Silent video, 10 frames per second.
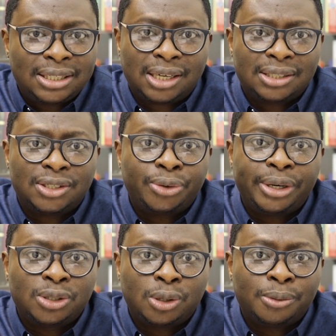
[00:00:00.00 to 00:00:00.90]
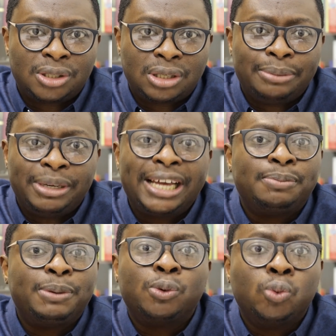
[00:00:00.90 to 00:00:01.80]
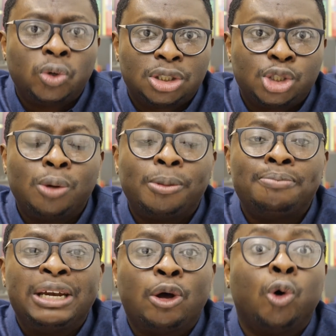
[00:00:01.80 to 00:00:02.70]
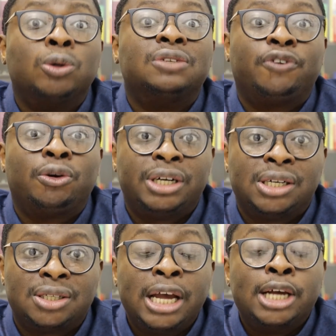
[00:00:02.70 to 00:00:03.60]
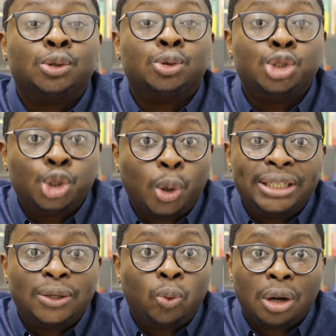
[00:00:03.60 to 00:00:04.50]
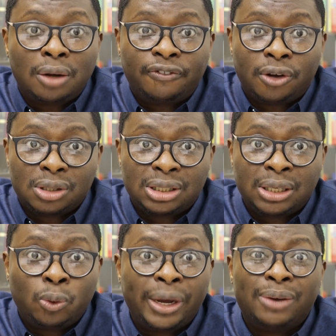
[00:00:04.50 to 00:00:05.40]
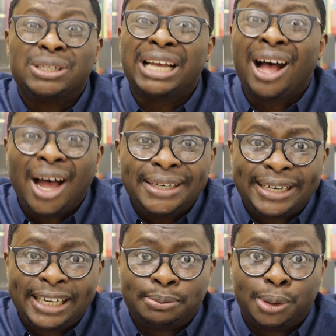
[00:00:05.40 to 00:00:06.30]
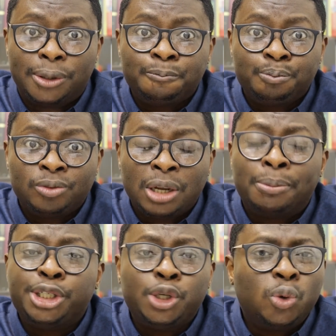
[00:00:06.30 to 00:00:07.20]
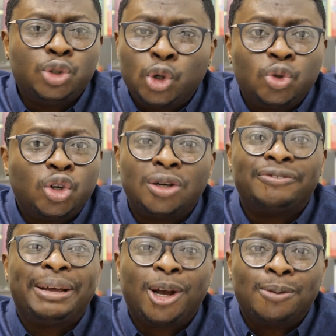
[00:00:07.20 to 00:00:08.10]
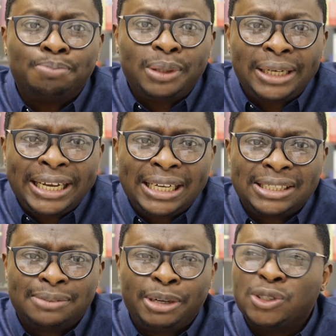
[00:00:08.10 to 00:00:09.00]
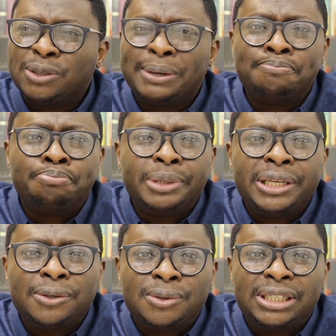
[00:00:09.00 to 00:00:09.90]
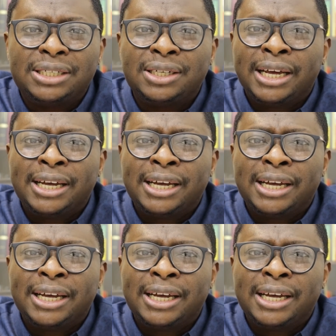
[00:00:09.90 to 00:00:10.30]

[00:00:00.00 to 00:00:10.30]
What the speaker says: taxes during Solomon's time. Yet people worked. Solomon made all the foreigners to join the workforce. The way it was hard labor. But none of them complained because they were building